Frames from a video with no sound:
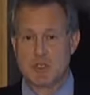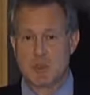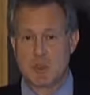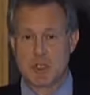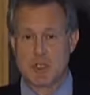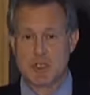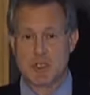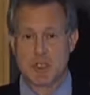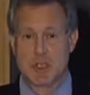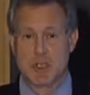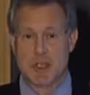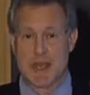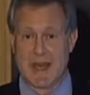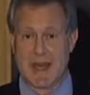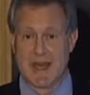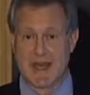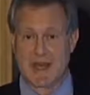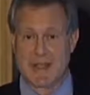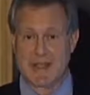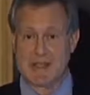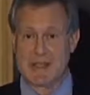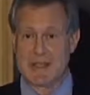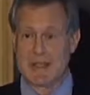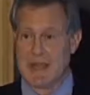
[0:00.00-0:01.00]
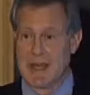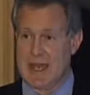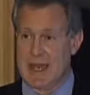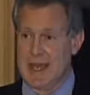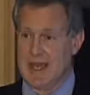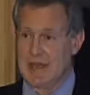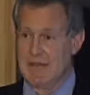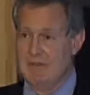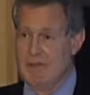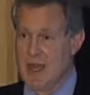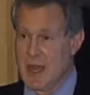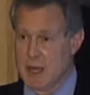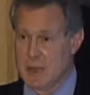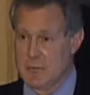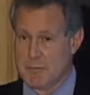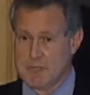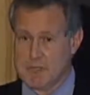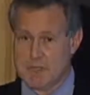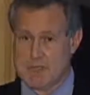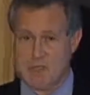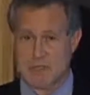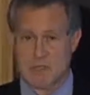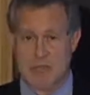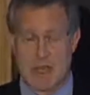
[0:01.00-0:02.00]
between genetics and
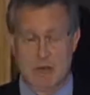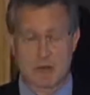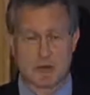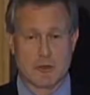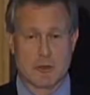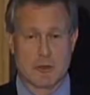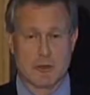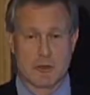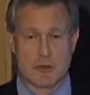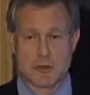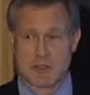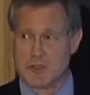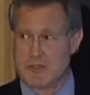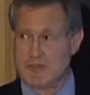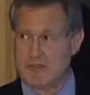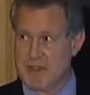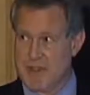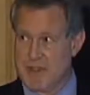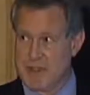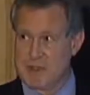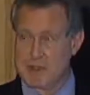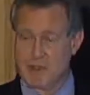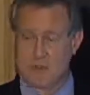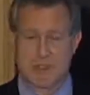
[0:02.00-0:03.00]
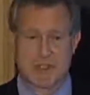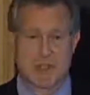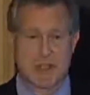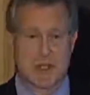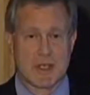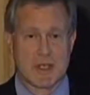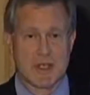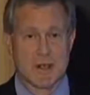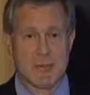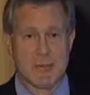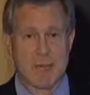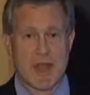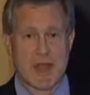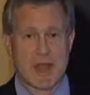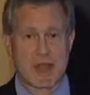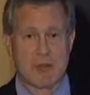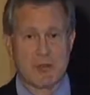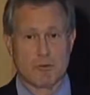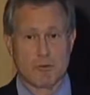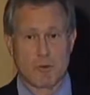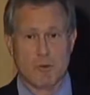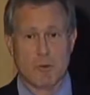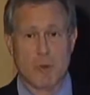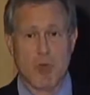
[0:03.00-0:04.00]
environment. And Dr. Christian Weiss, who's sitting in the back
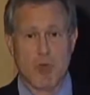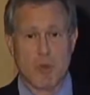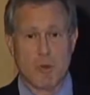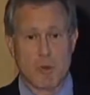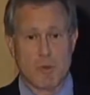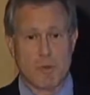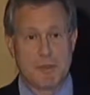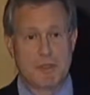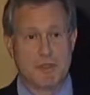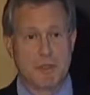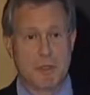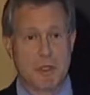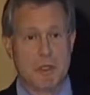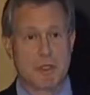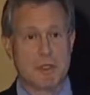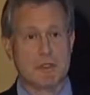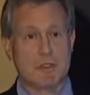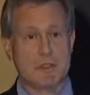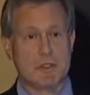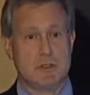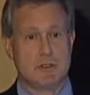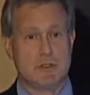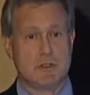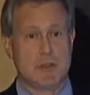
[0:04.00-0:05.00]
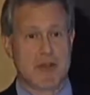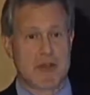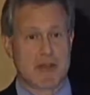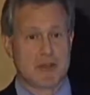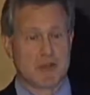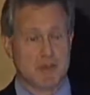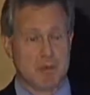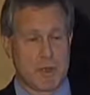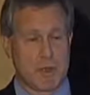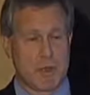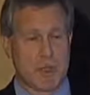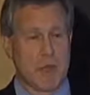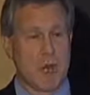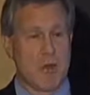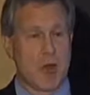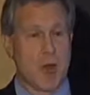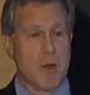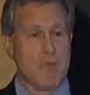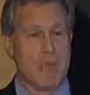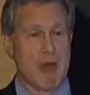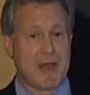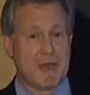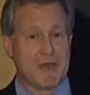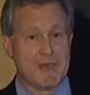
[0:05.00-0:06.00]
of the room, will be talking to you next week
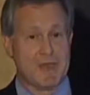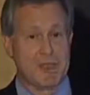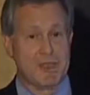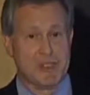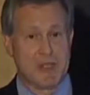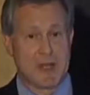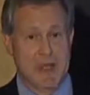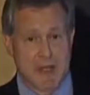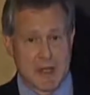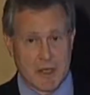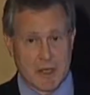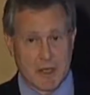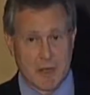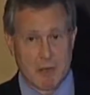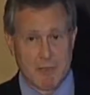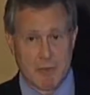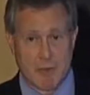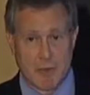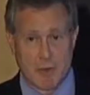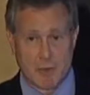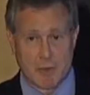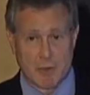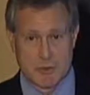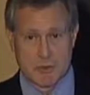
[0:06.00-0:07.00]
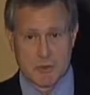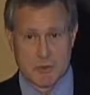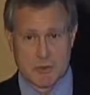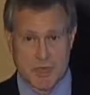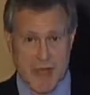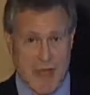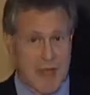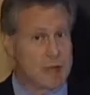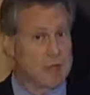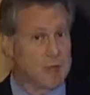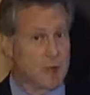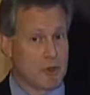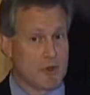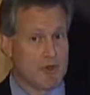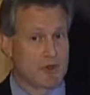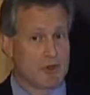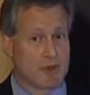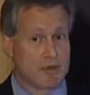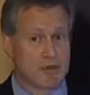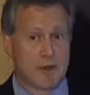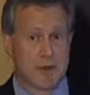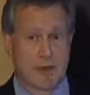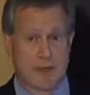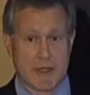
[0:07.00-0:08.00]
about the genetic component, which I am
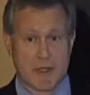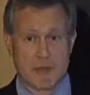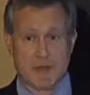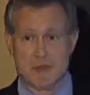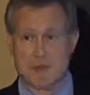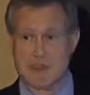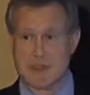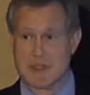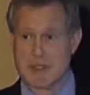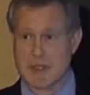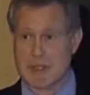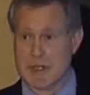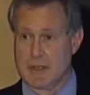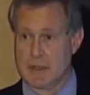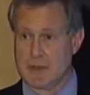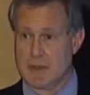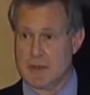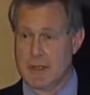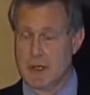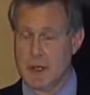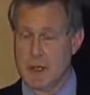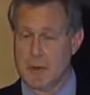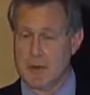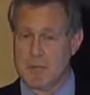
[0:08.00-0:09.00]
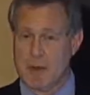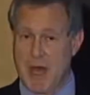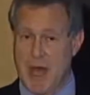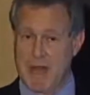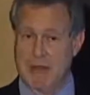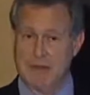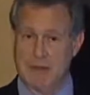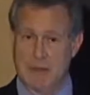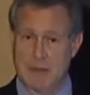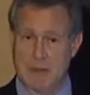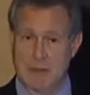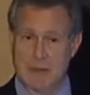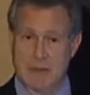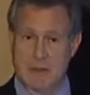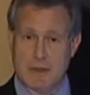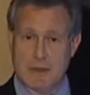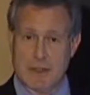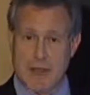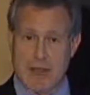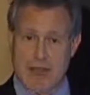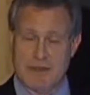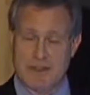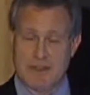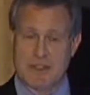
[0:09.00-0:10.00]
also very interested in. But
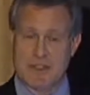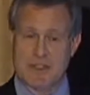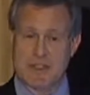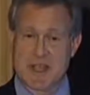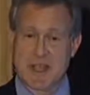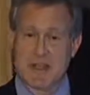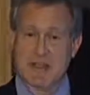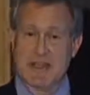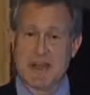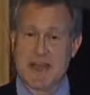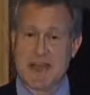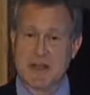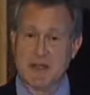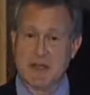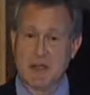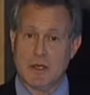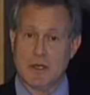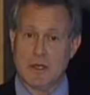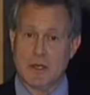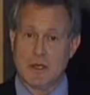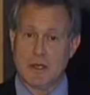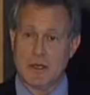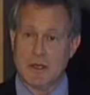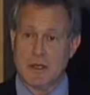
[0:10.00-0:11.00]
having said that,